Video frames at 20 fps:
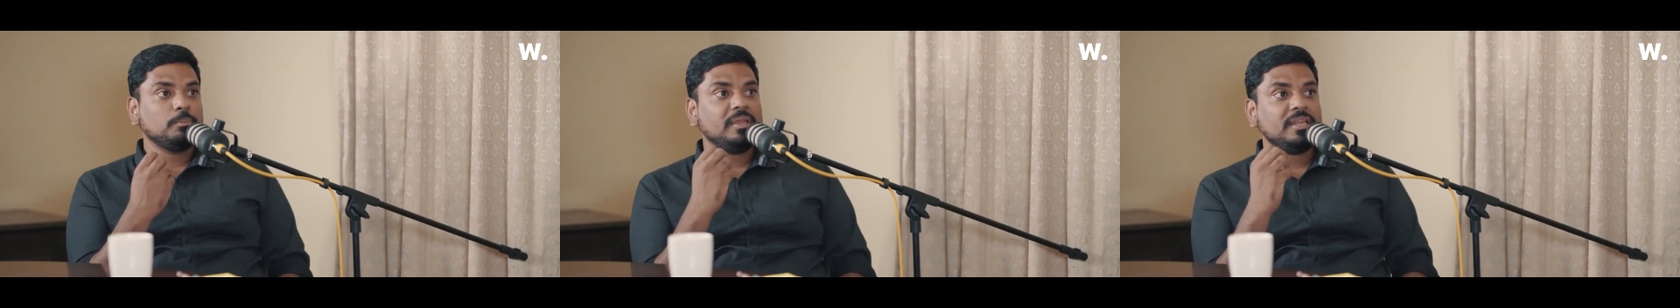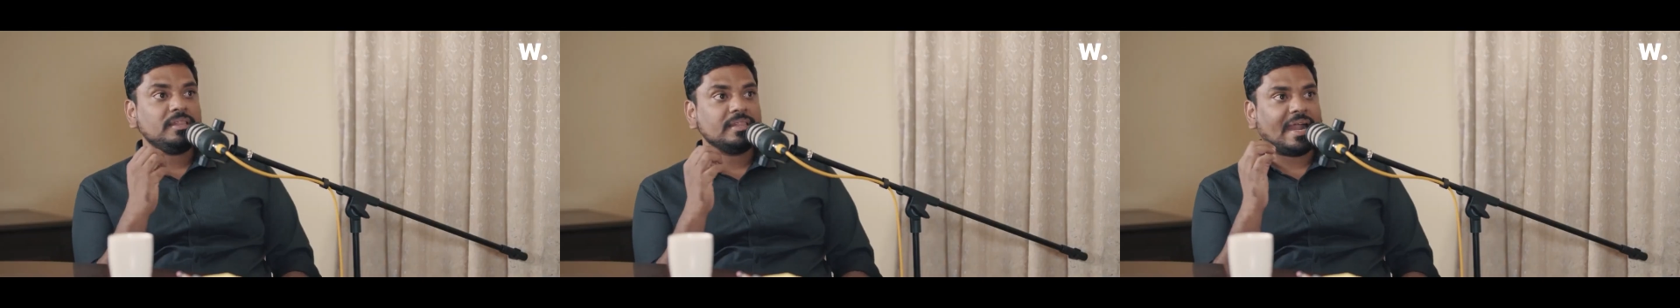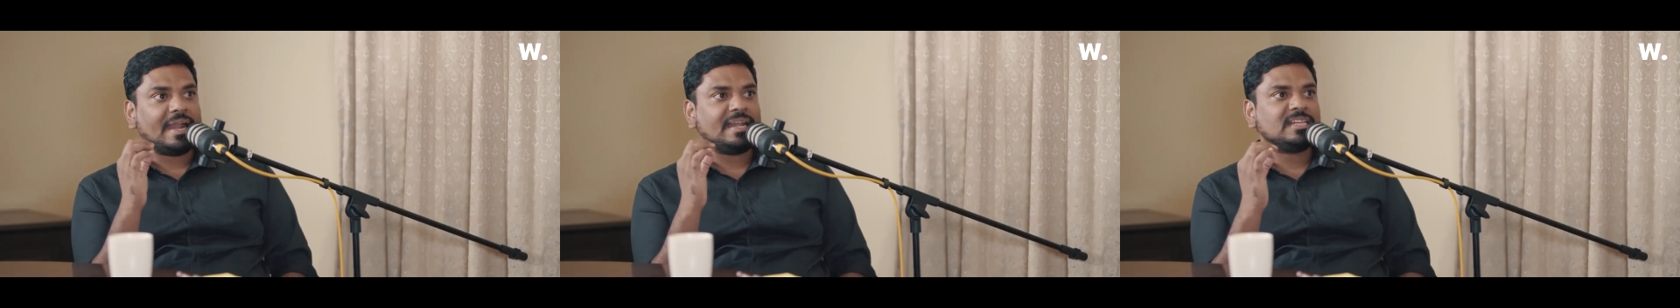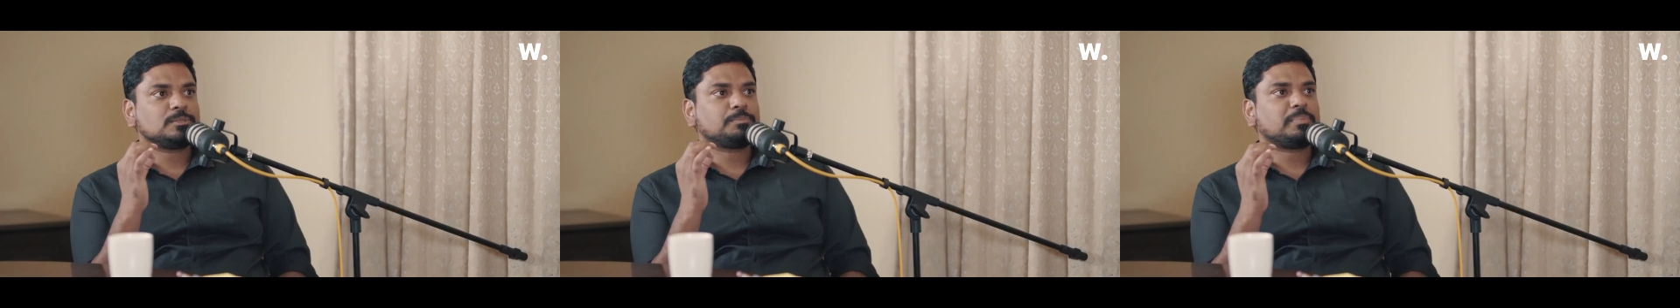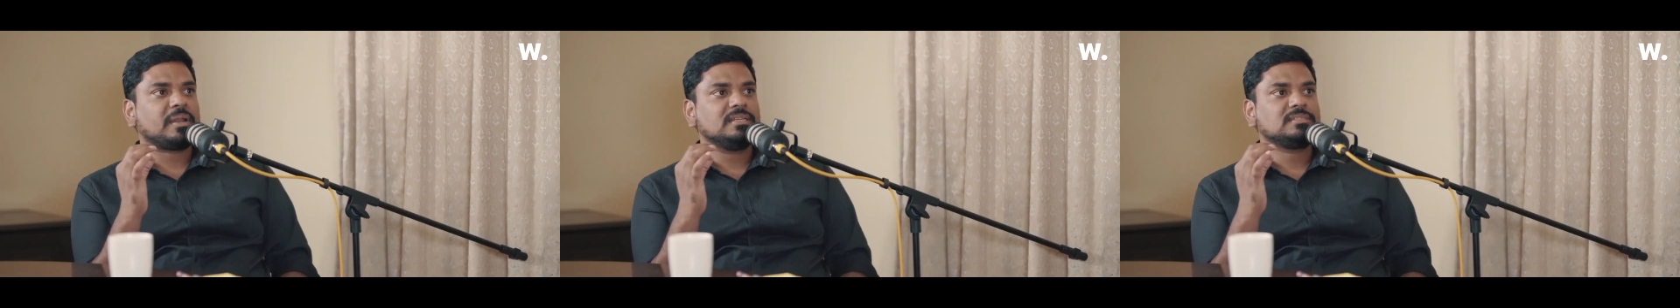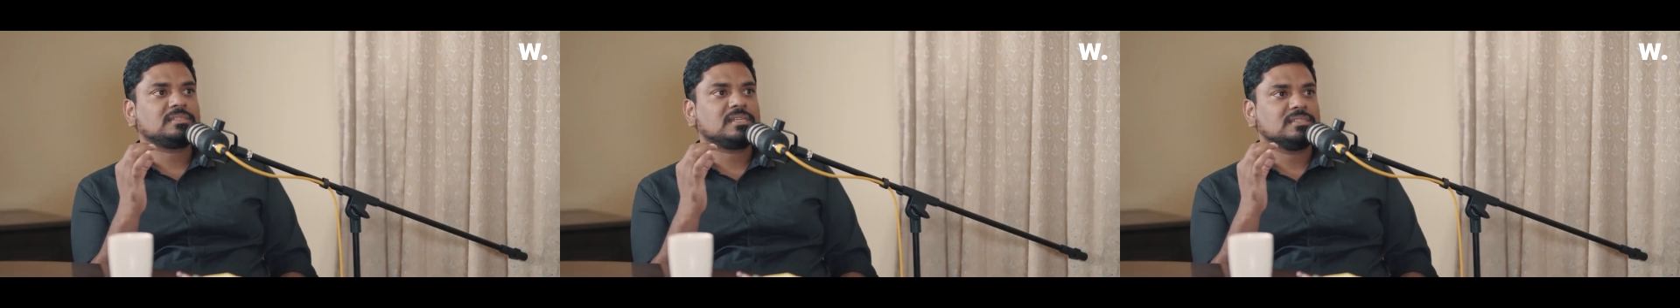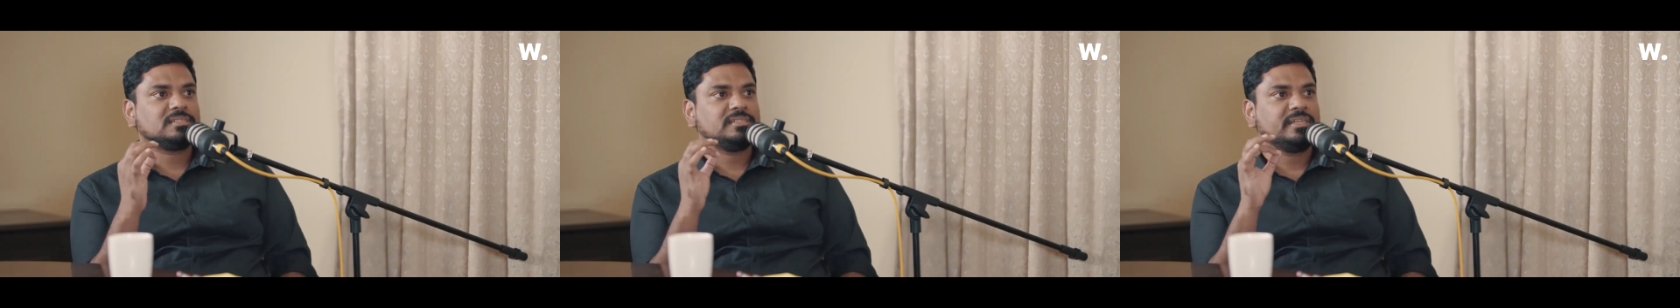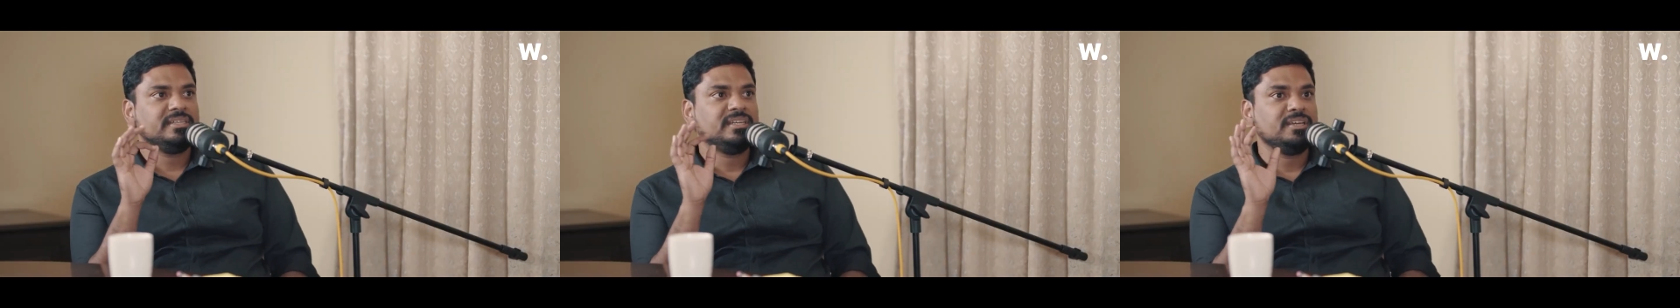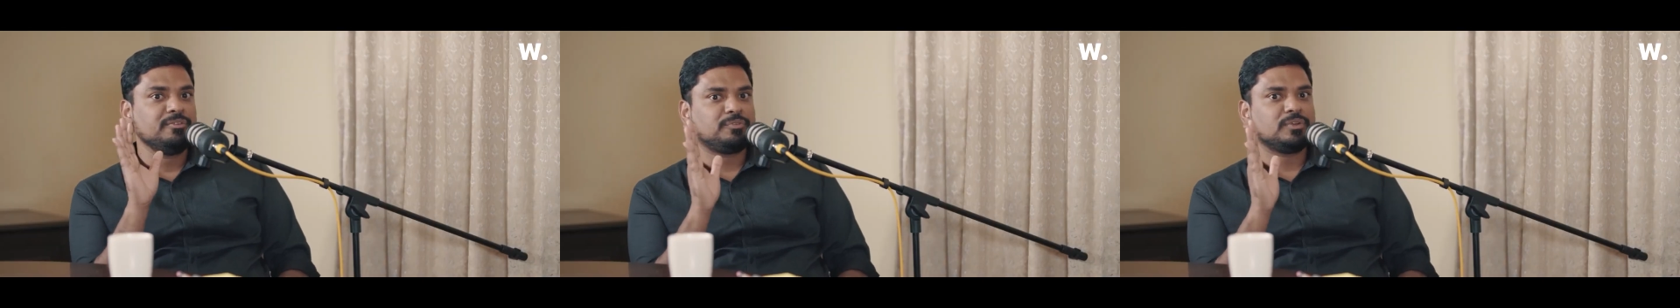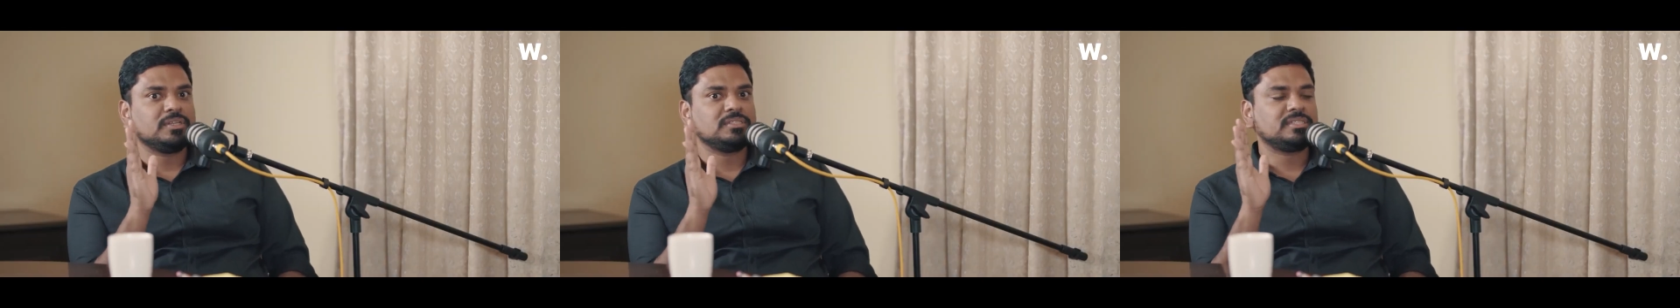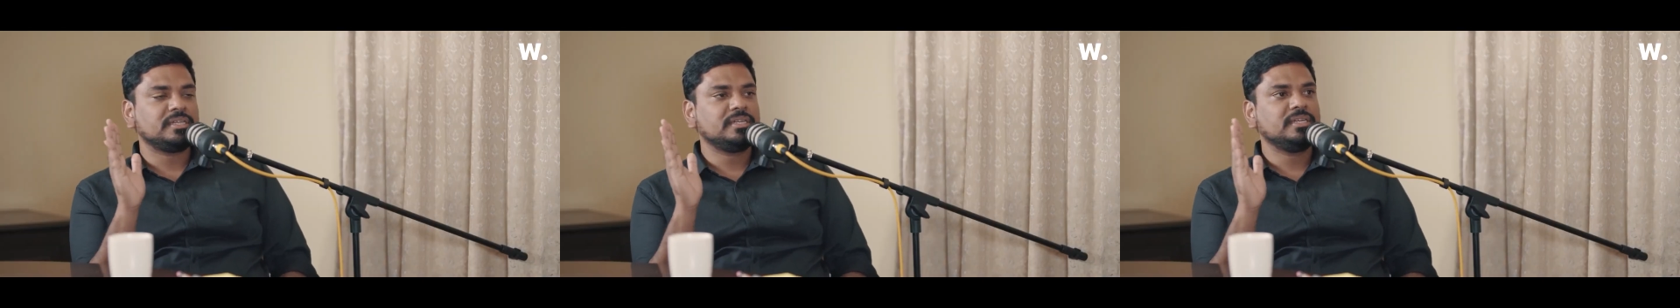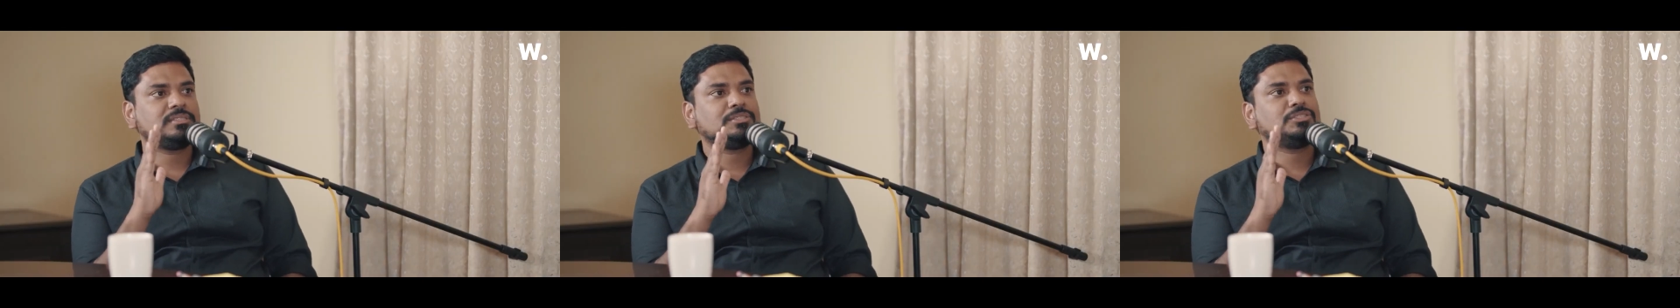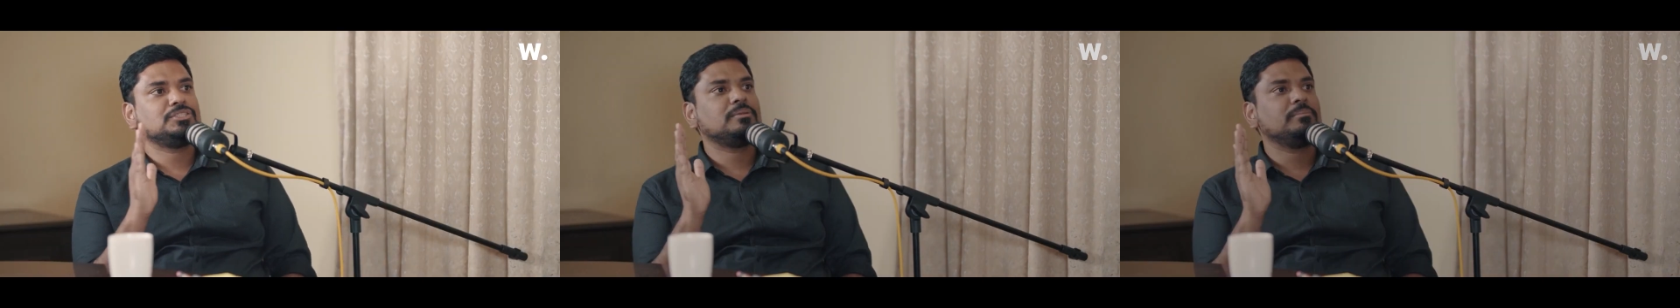to me, that is priceless, the difference in
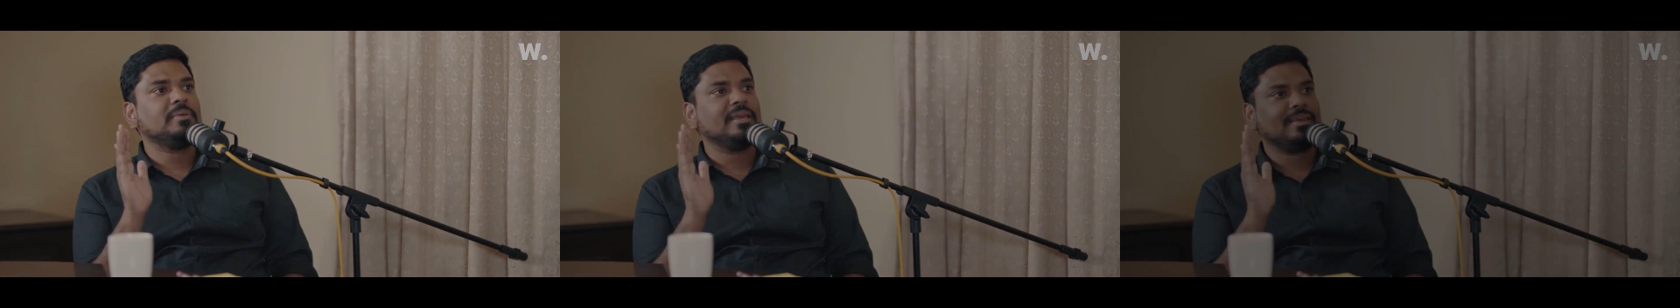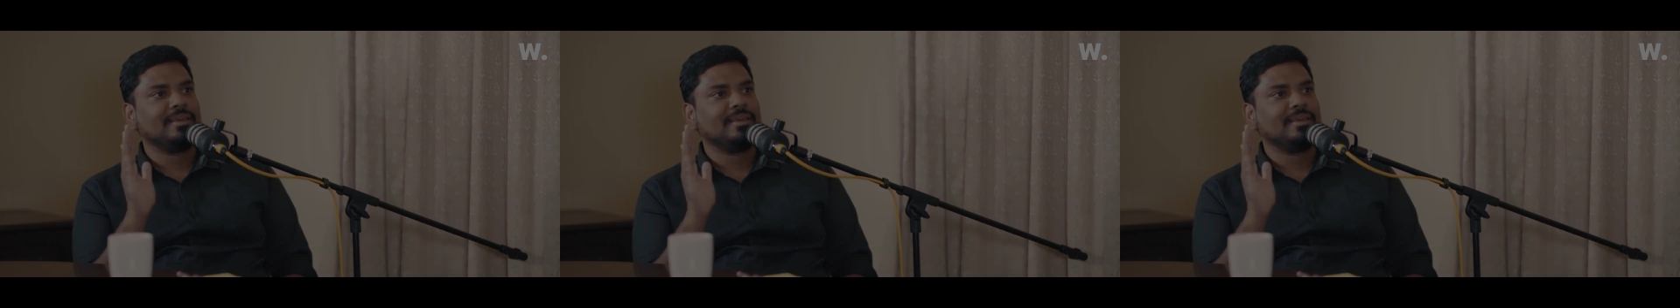decision